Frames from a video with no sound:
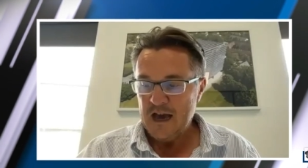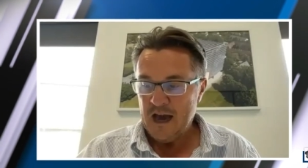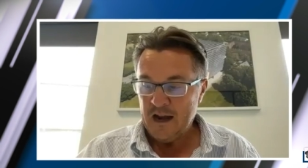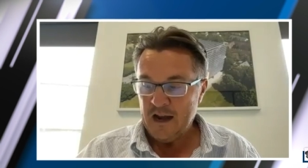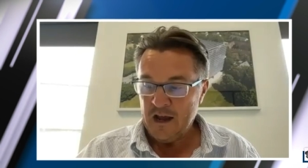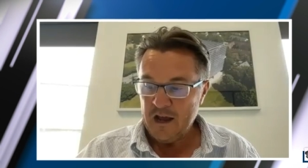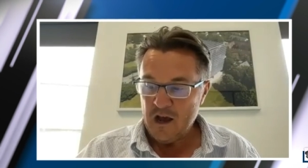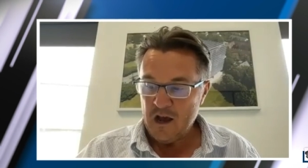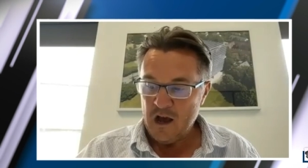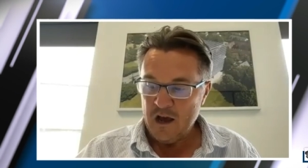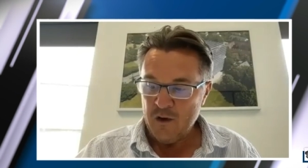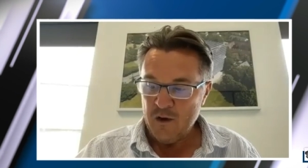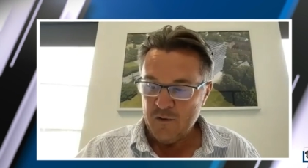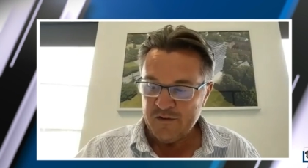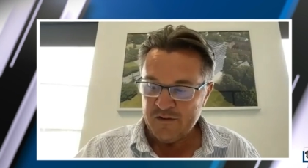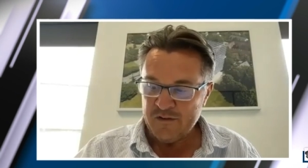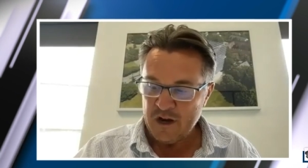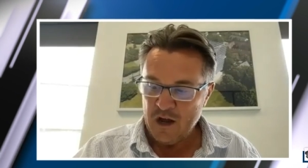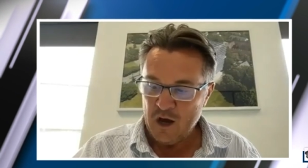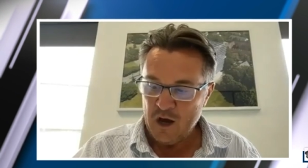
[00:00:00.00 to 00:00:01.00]
And I, I
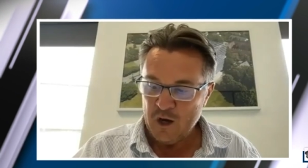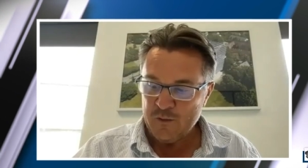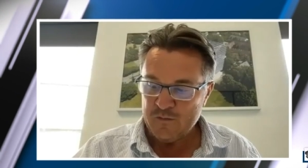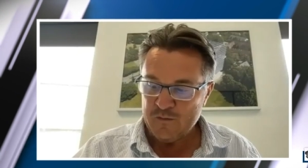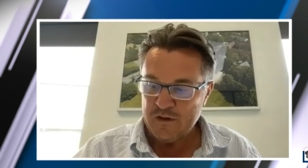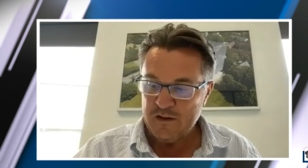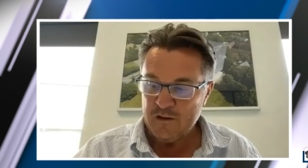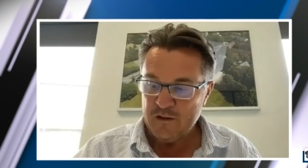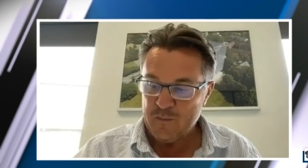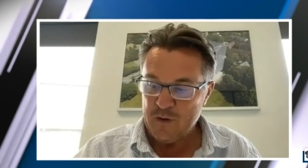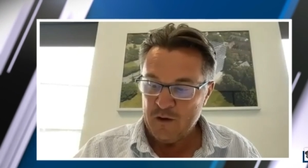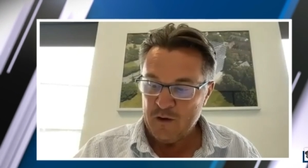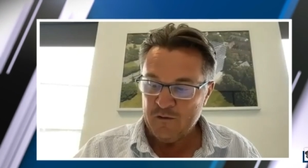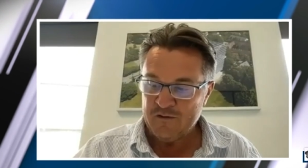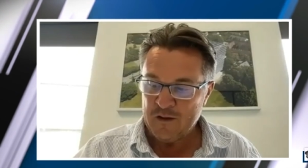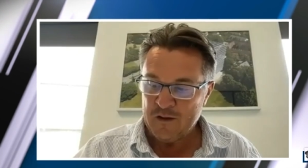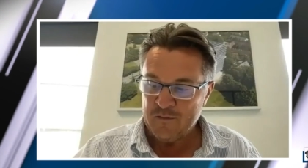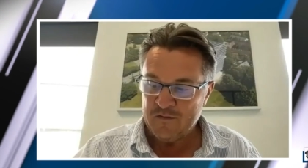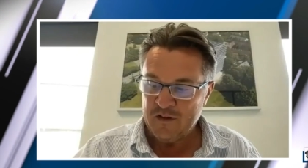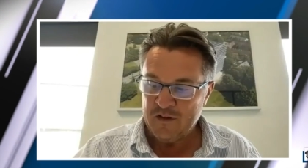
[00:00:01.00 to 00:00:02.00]
always kind of hope that in the
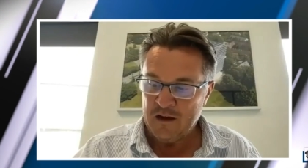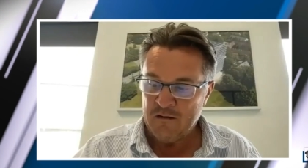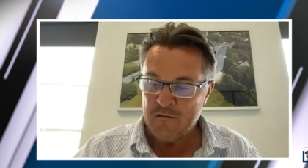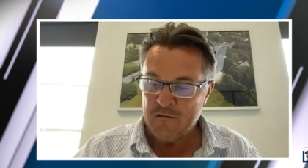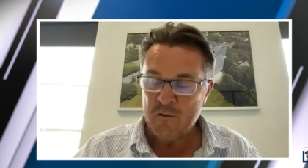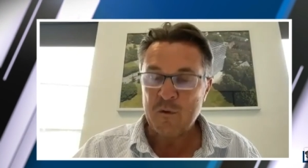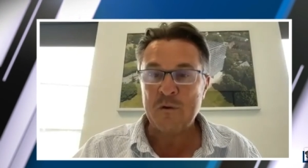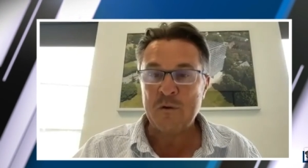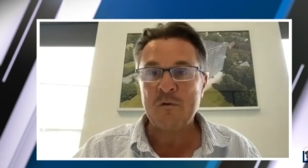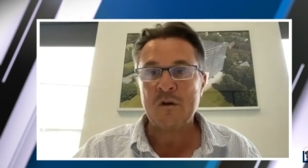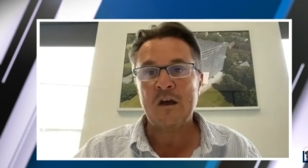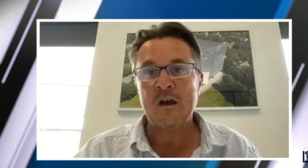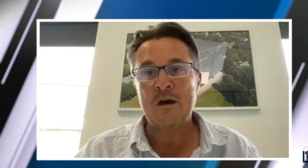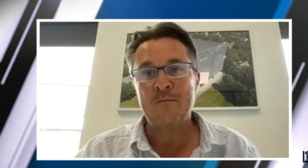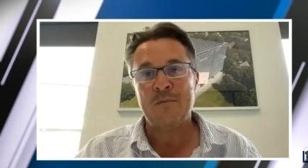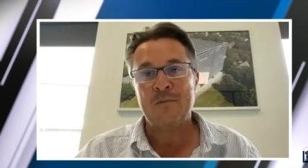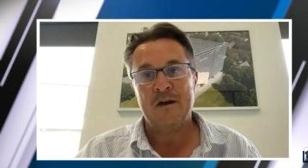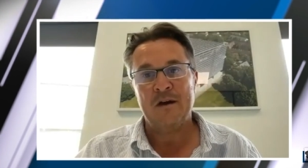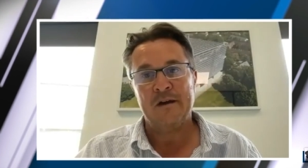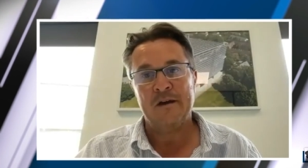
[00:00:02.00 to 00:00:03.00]
post subsidy era we would
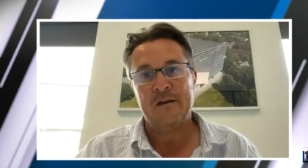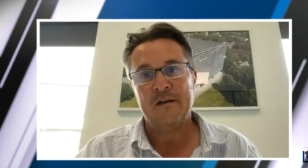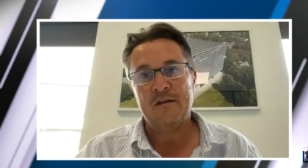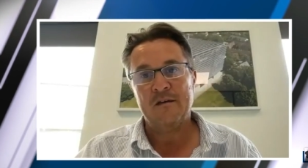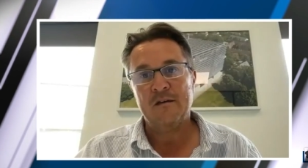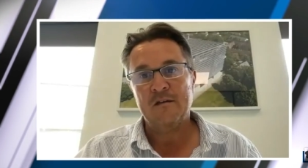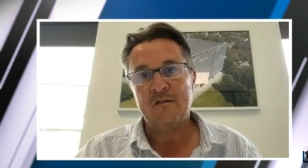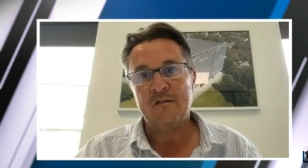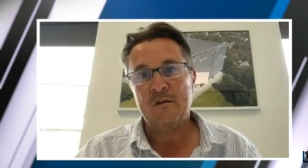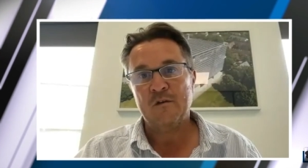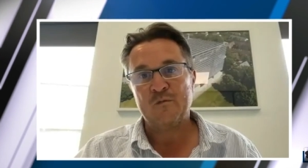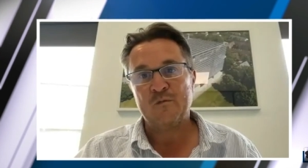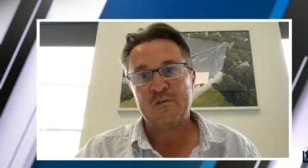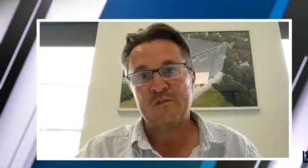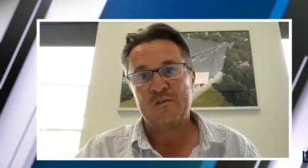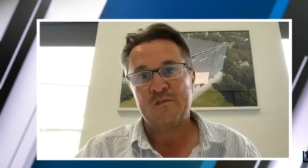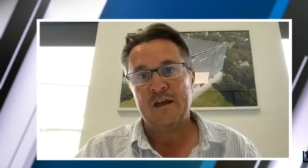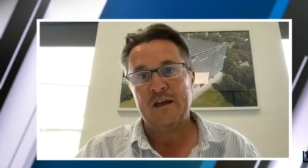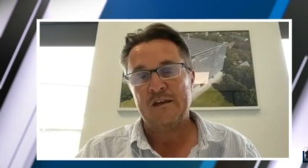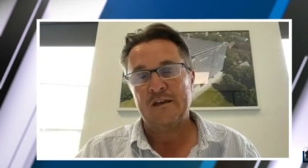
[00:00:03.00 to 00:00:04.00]
learn by those
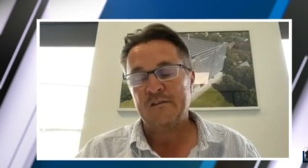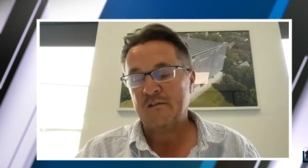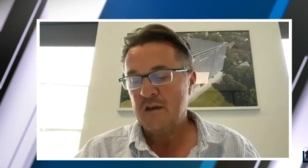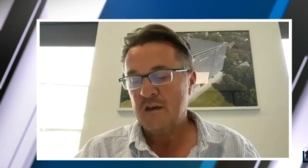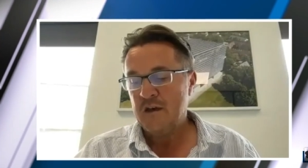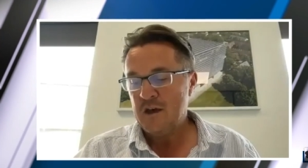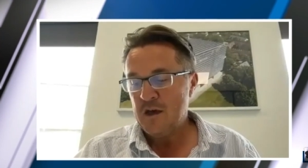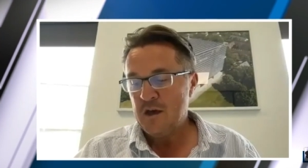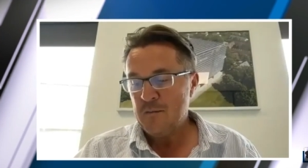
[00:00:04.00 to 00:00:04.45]
mistakes.